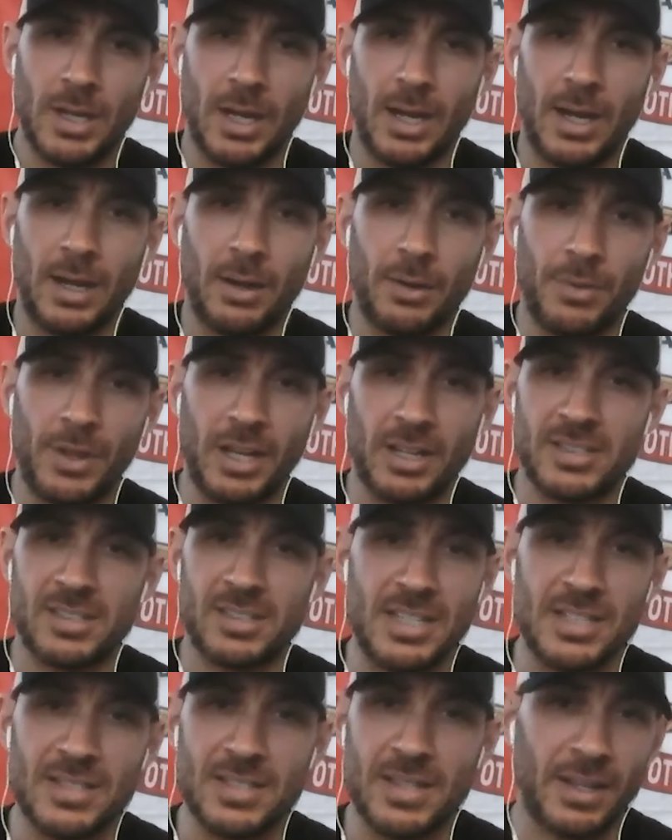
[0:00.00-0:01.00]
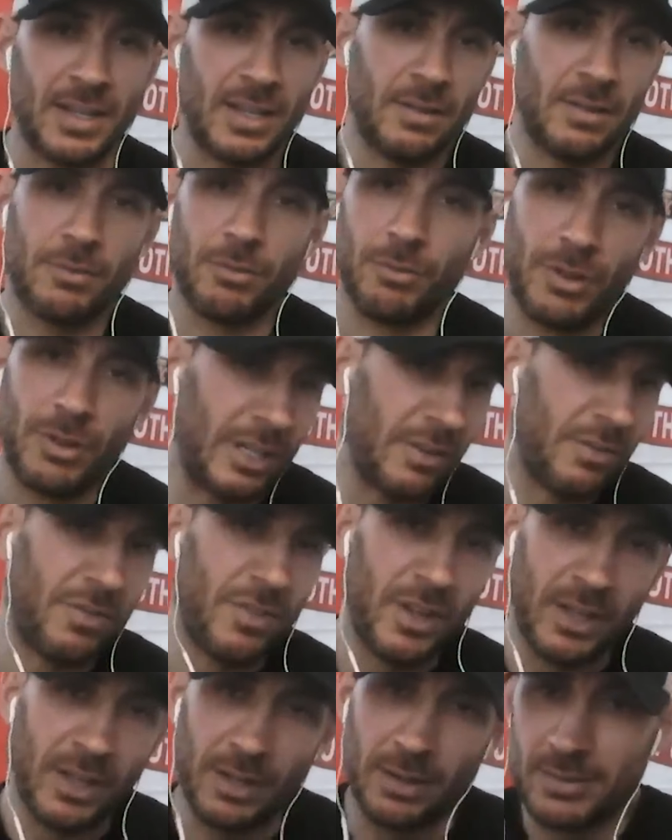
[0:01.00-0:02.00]
They got seats that they can
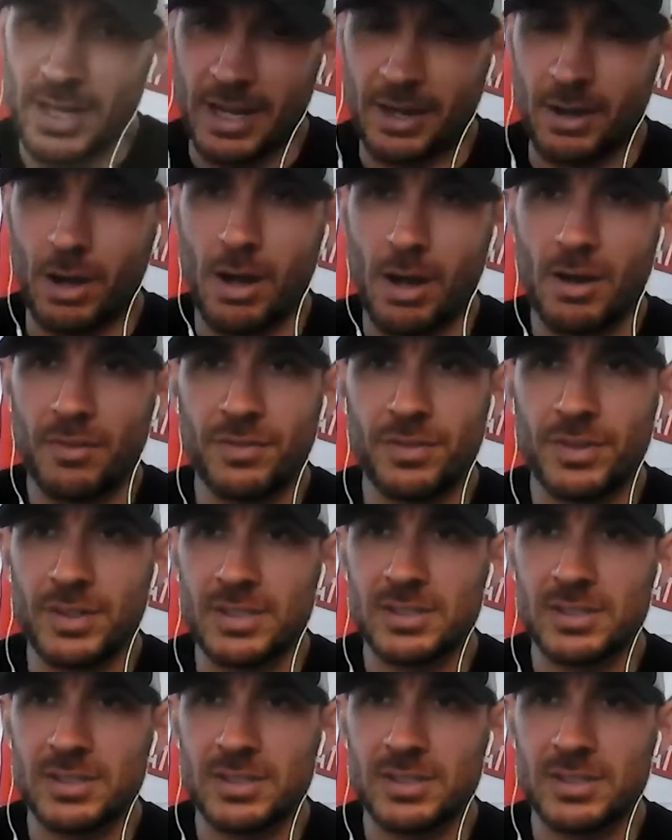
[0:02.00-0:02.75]
reconfig and take off.